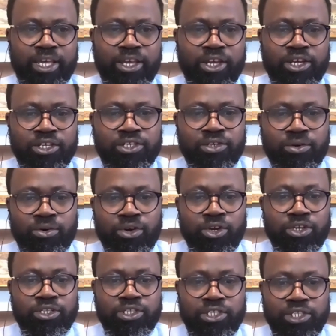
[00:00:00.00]
Okay,
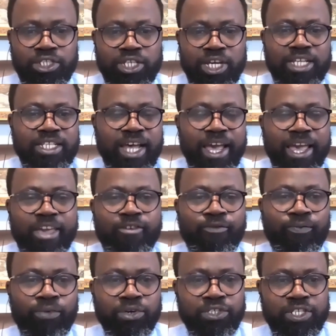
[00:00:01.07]
so teachers are
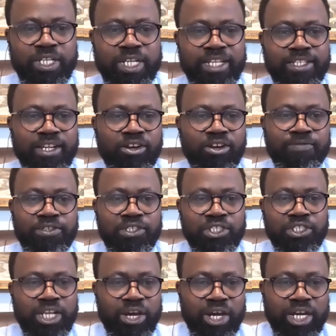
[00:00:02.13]
enforcing, instead
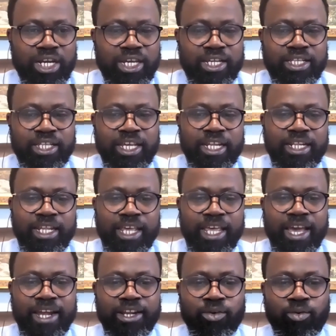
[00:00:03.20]
of teaching our kids,
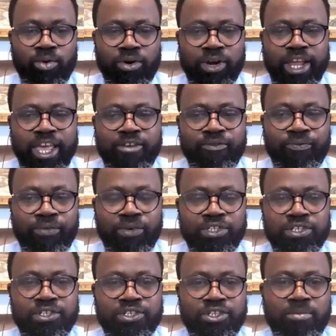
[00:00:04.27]
they are the one
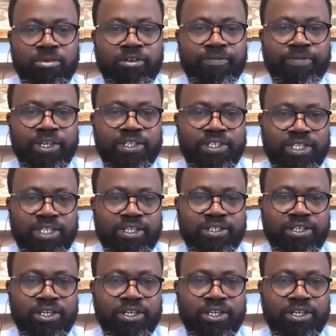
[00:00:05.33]
enforcing some of these